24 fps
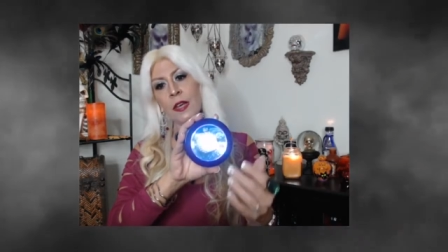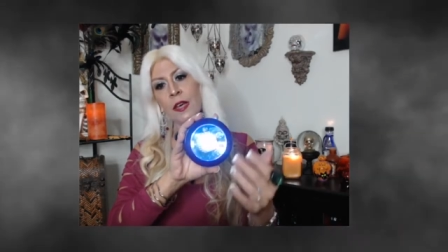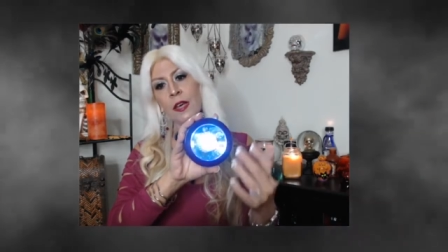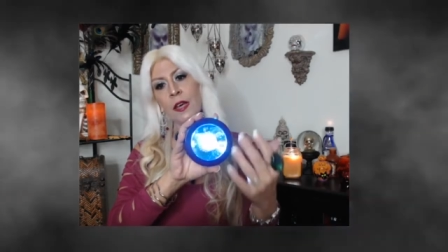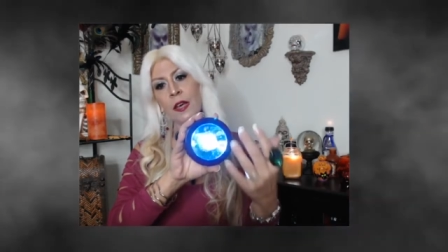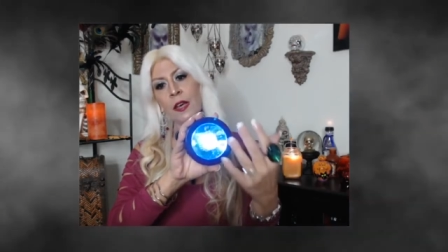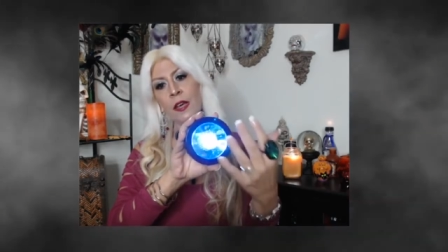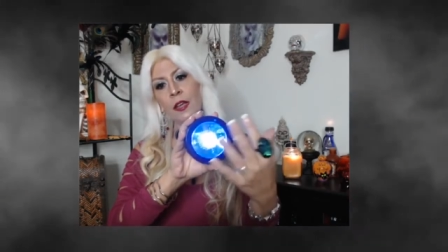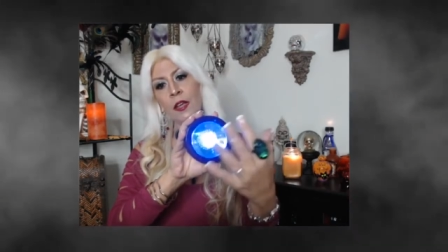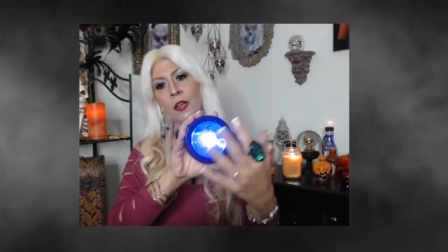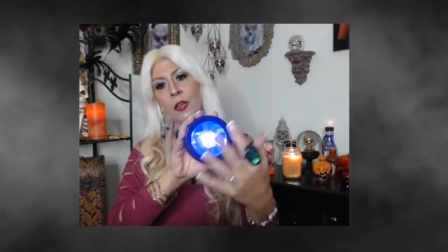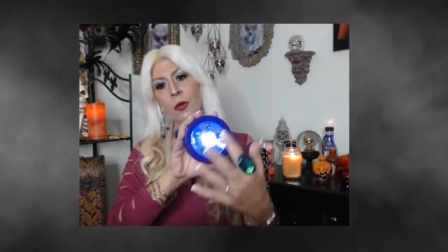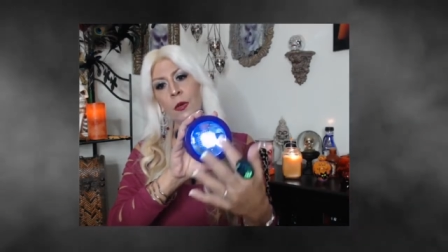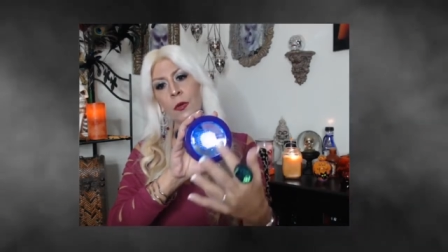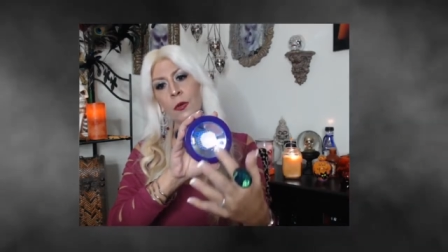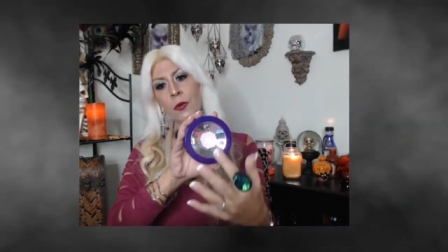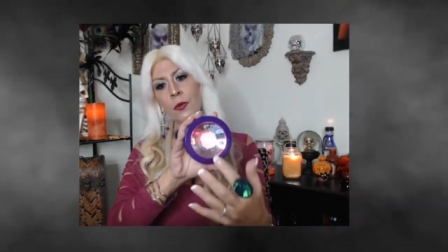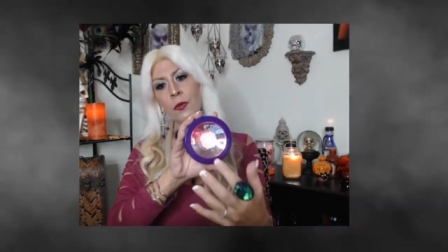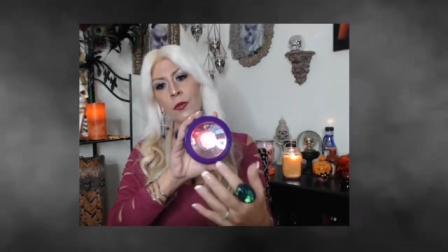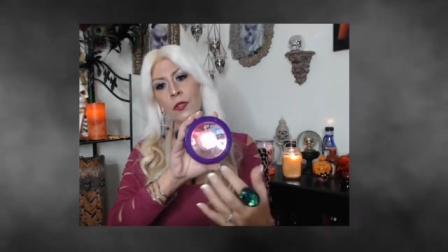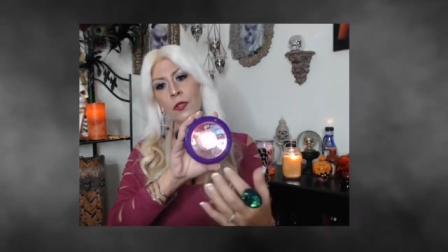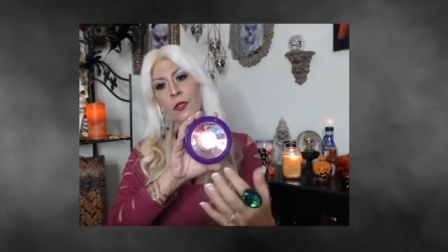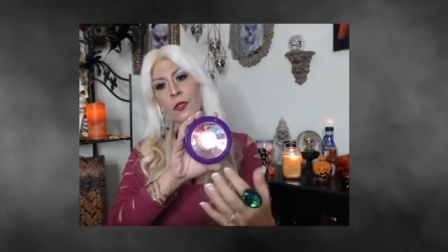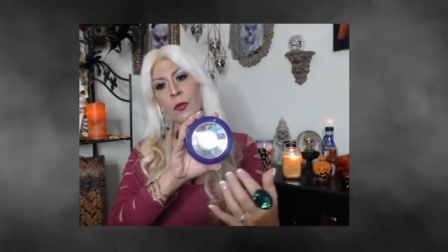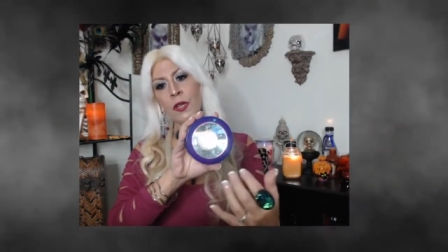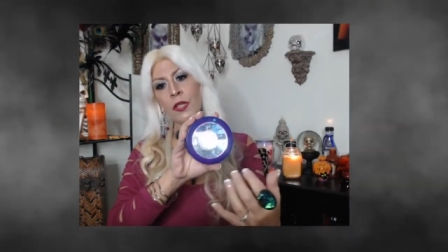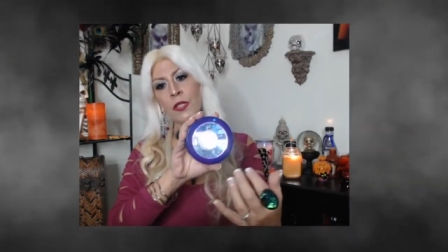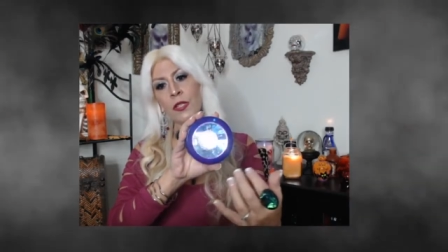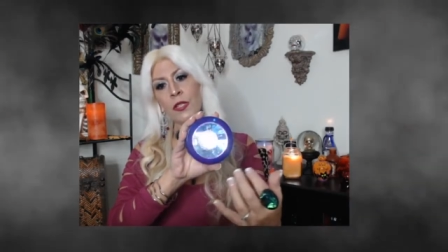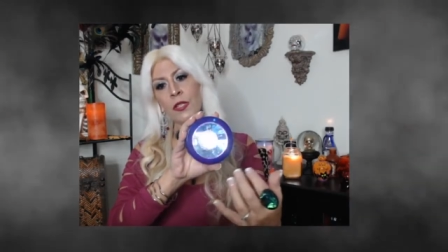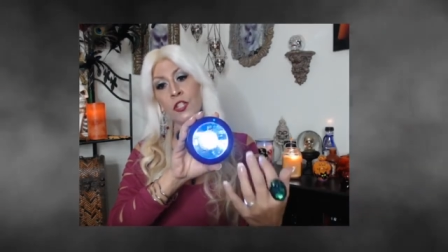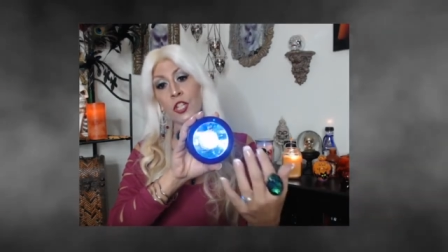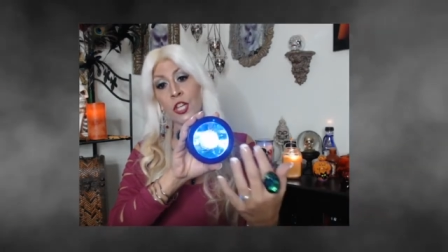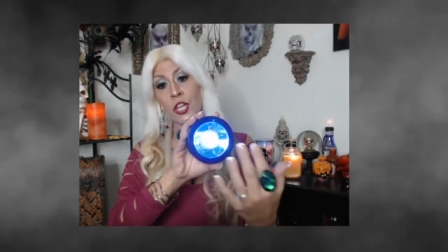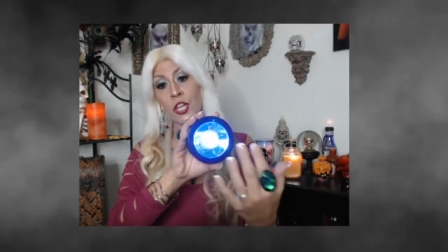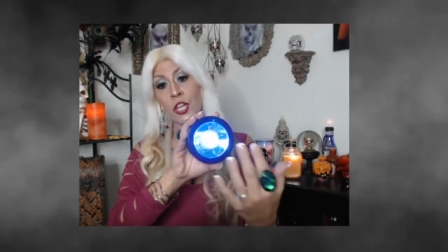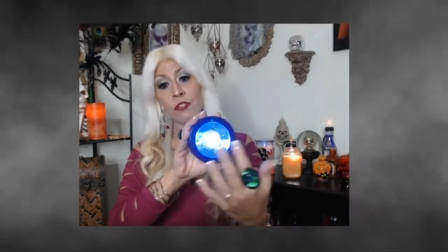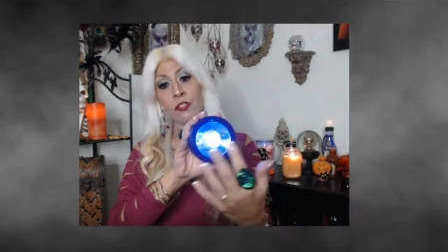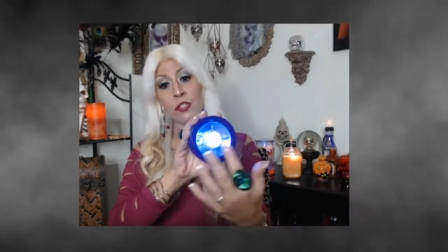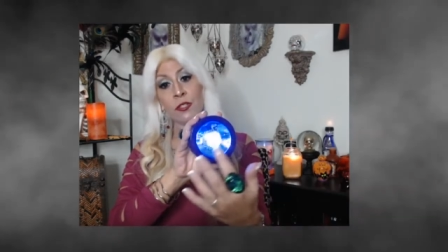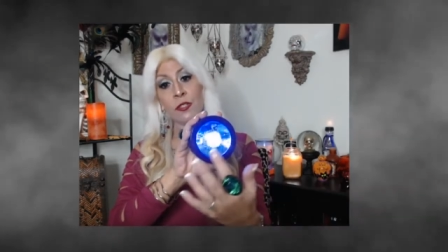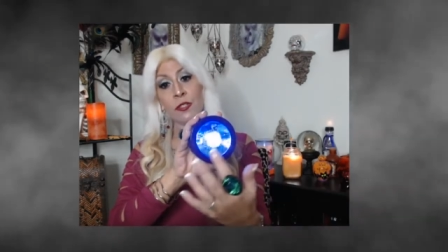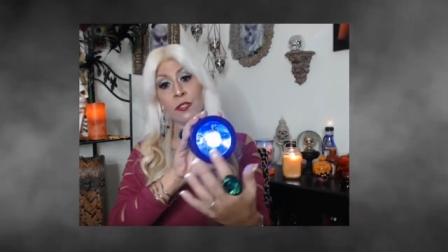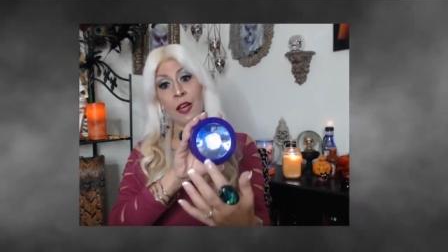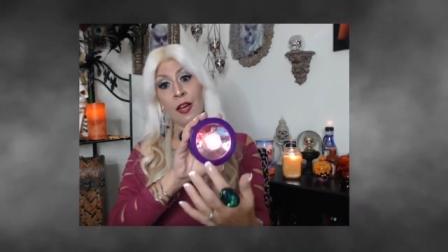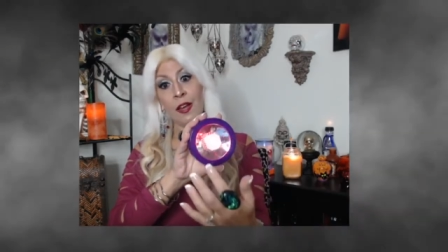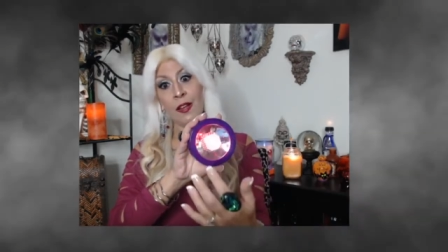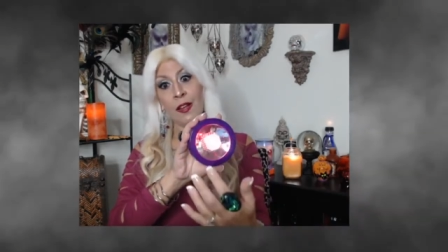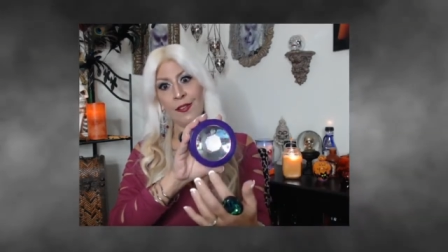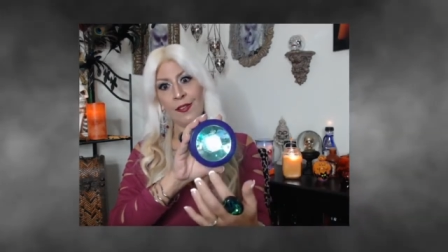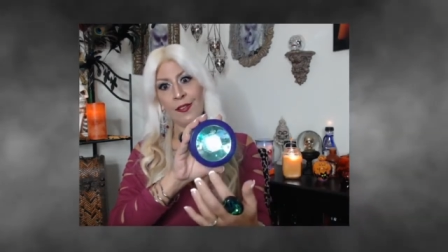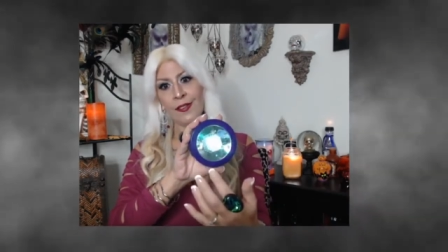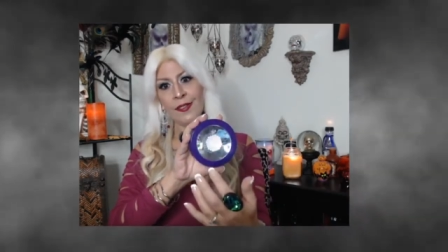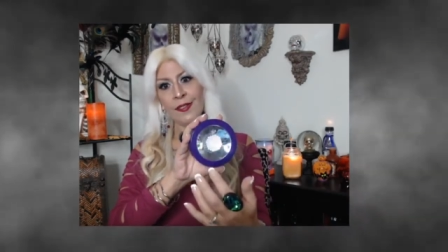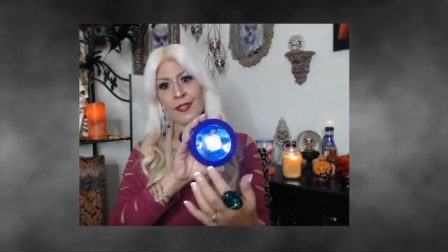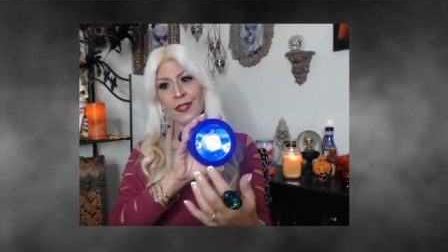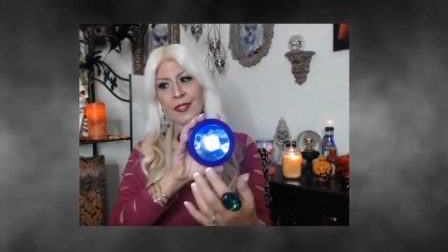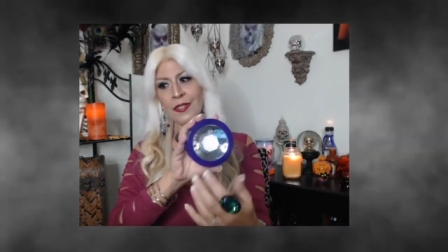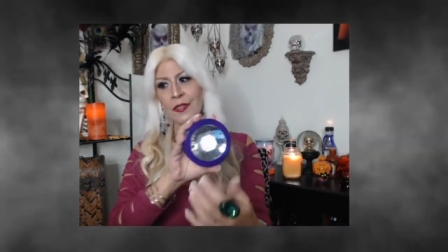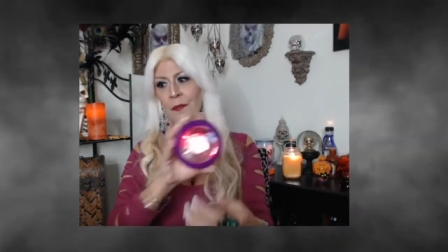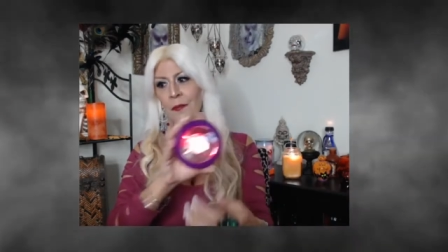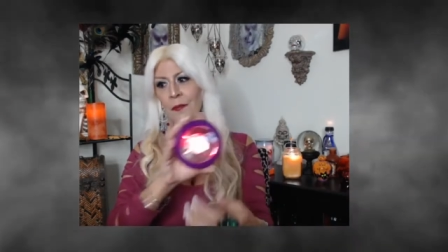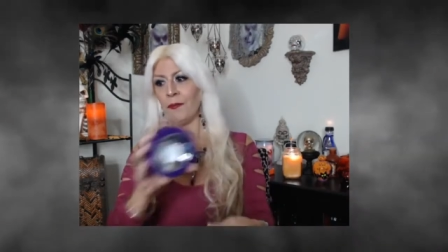I use because it changes colors